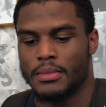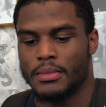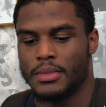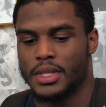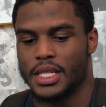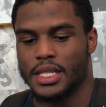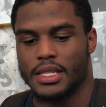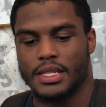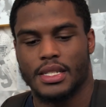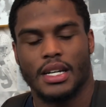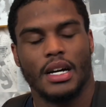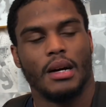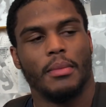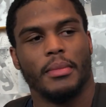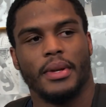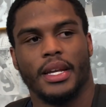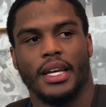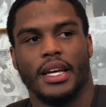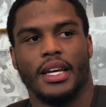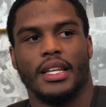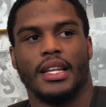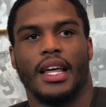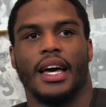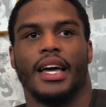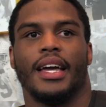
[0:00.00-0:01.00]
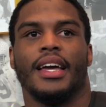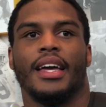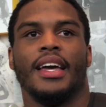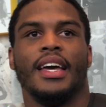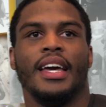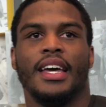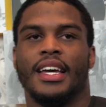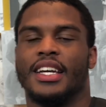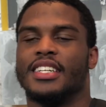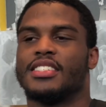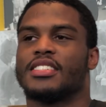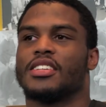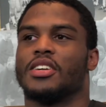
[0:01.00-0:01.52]
Just coming in, like,
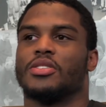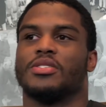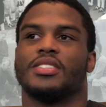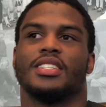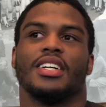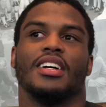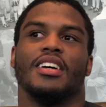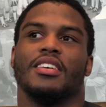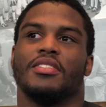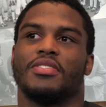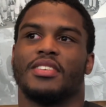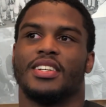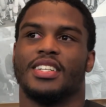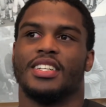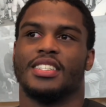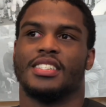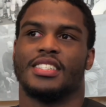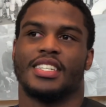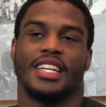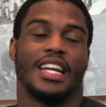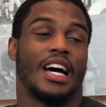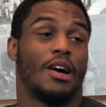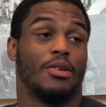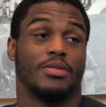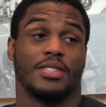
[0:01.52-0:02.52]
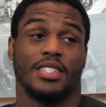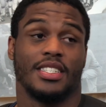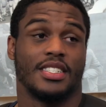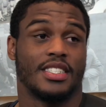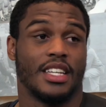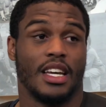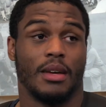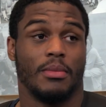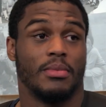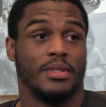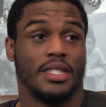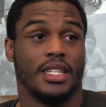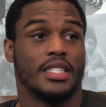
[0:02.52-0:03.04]
it's so tough because I was in the
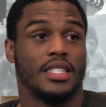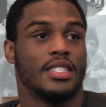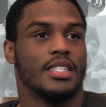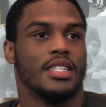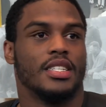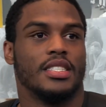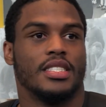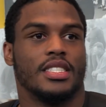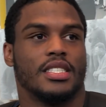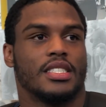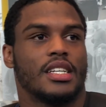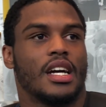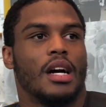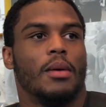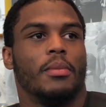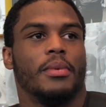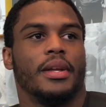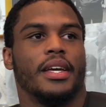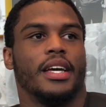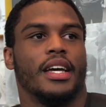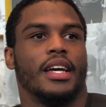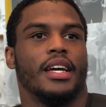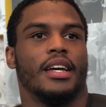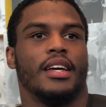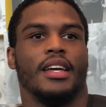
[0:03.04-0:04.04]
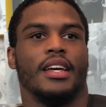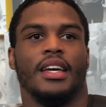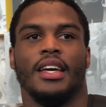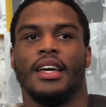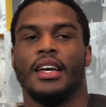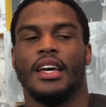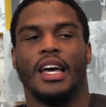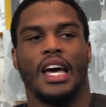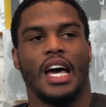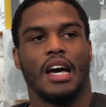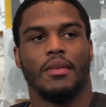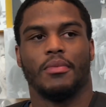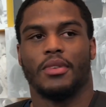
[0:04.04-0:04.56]
same position. Just coming in,
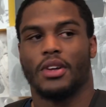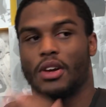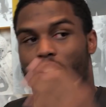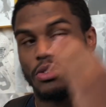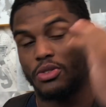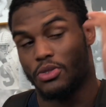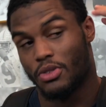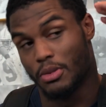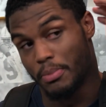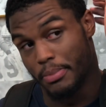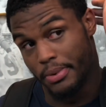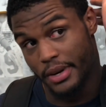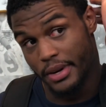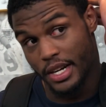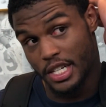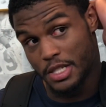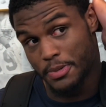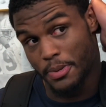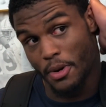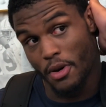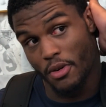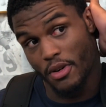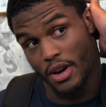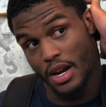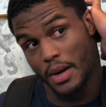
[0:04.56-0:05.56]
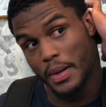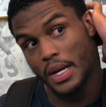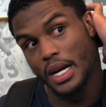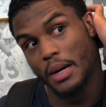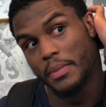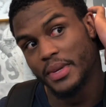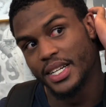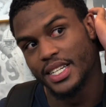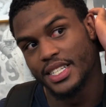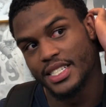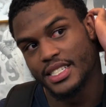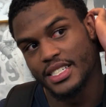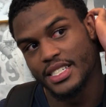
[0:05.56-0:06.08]
having to go through the bridge program,
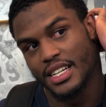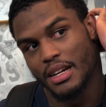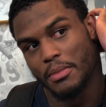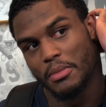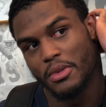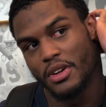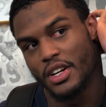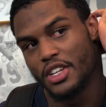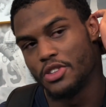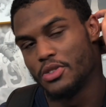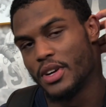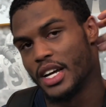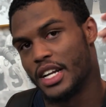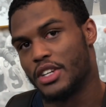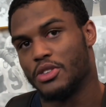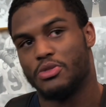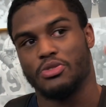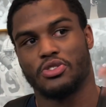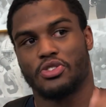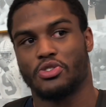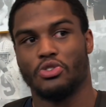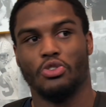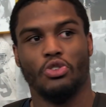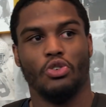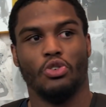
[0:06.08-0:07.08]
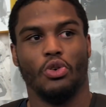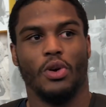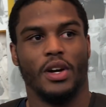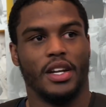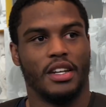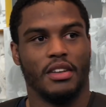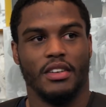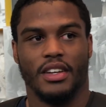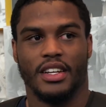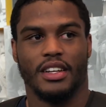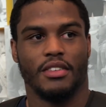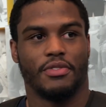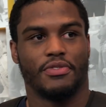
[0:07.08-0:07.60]
coming in the summer, and you got to do school
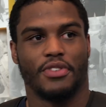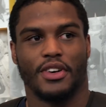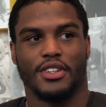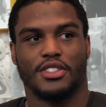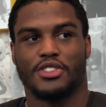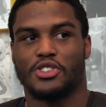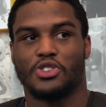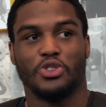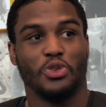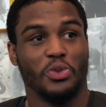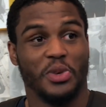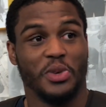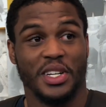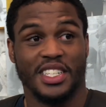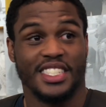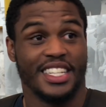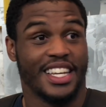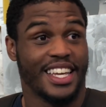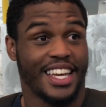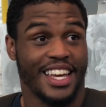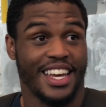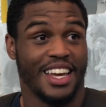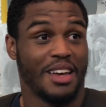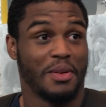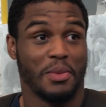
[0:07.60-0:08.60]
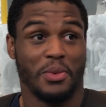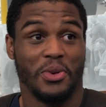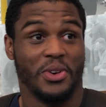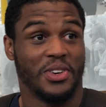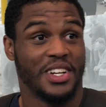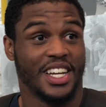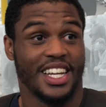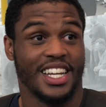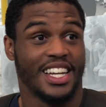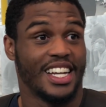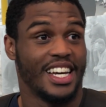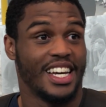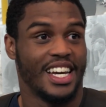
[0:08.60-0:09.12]
in the first 2 weeks of camp, going
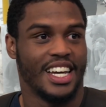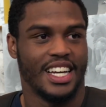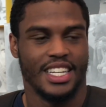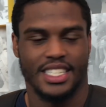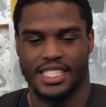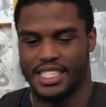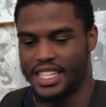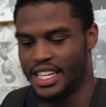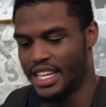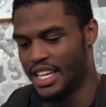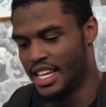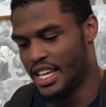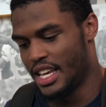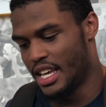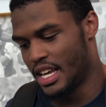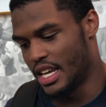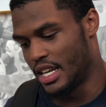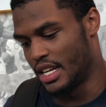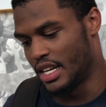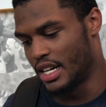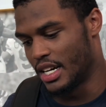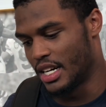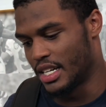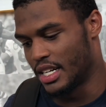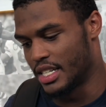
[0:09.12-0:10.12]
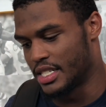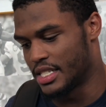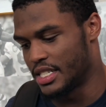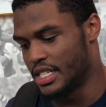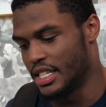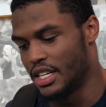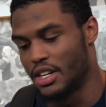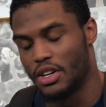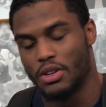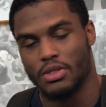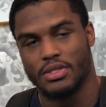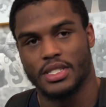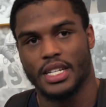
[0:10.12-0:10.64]
to class. And to see
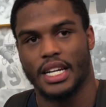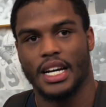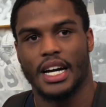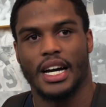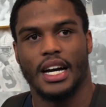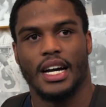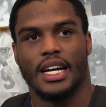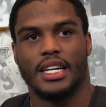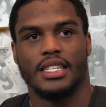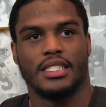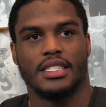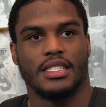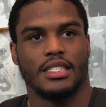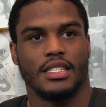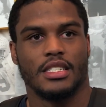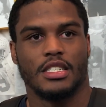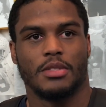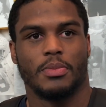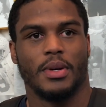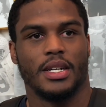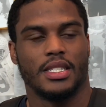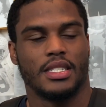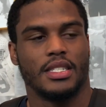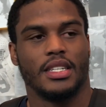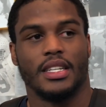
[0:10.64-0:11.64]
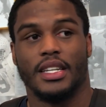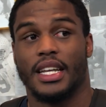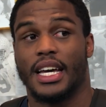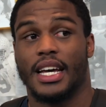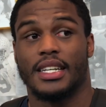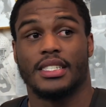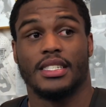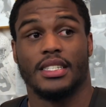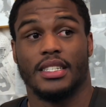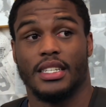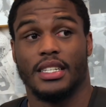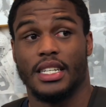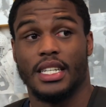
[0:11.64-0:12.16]
those guys, especially
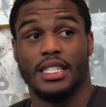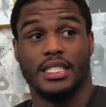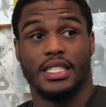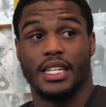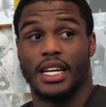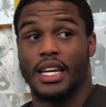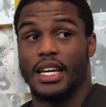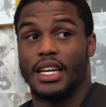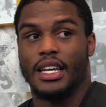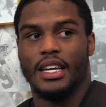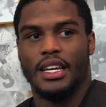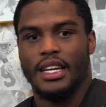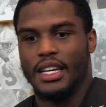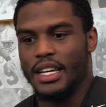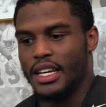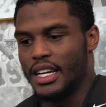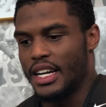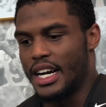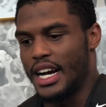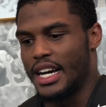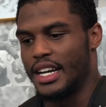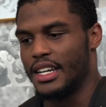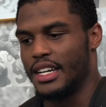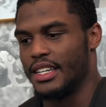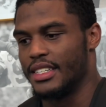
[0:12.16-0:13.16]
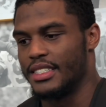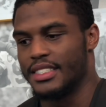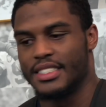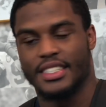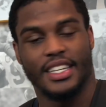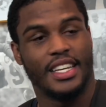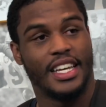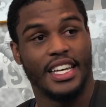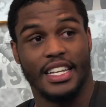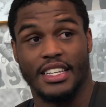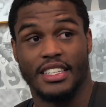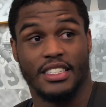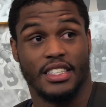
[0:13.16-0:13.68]
Dax and DJ, kind
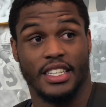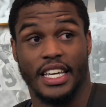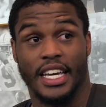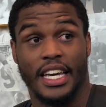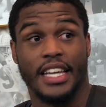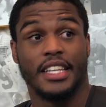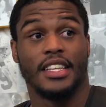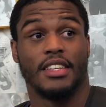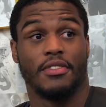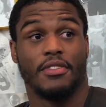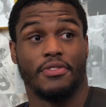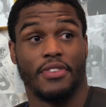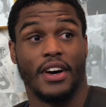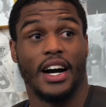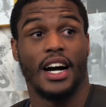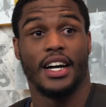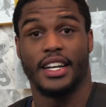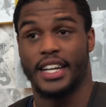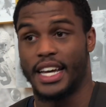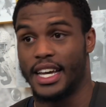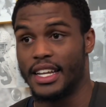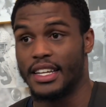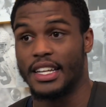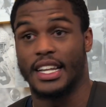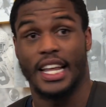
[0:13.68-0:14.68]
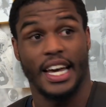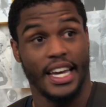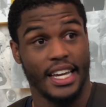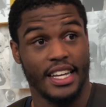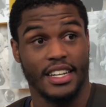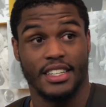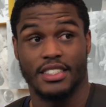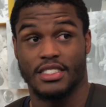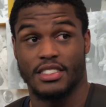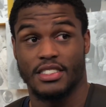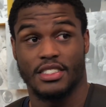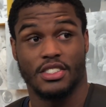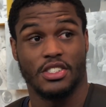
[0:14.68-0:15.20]
of find that light
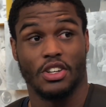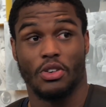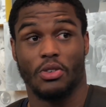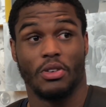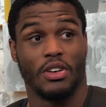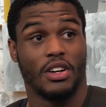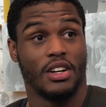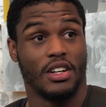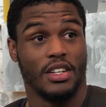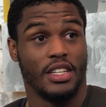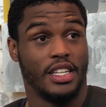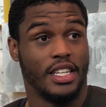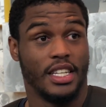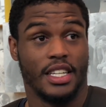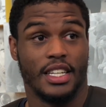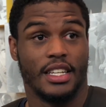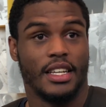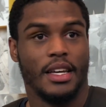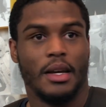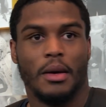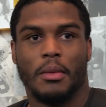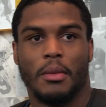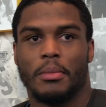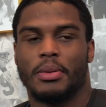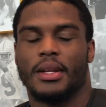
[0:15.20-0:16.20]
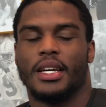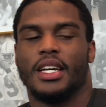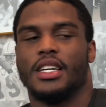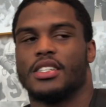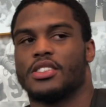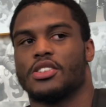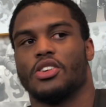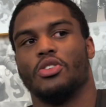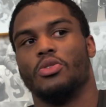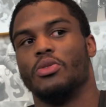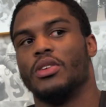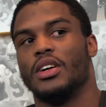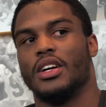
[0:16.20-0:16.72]
so early and playing
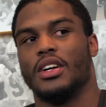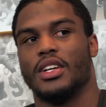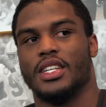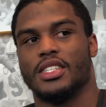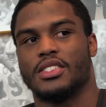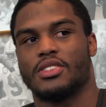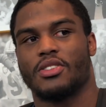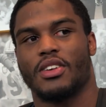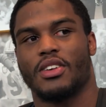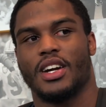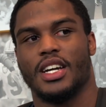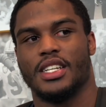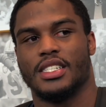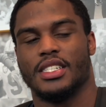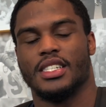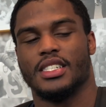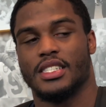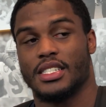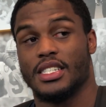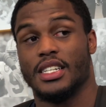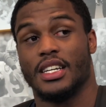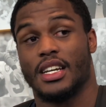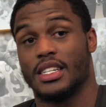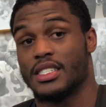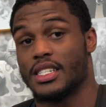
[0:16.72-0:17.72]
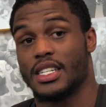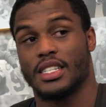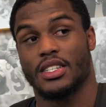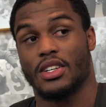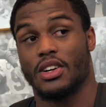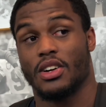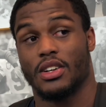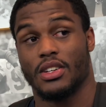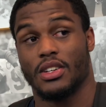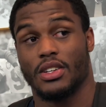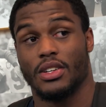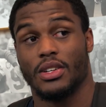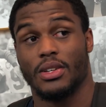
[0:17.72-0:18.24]
so well, it's crazy to see because that's
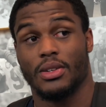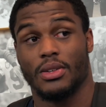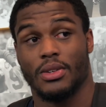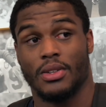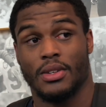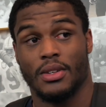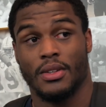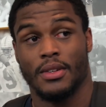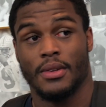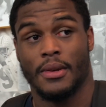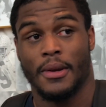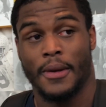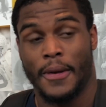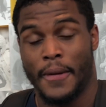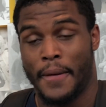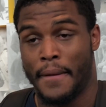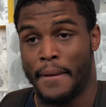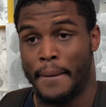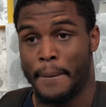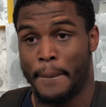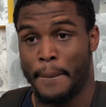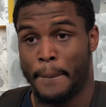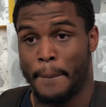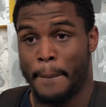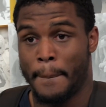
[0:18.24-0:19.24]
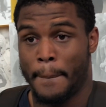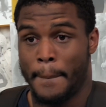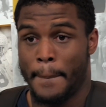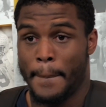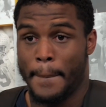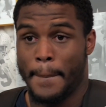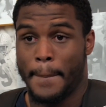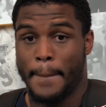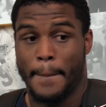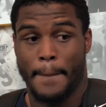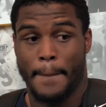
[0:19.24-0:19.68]
hard to do.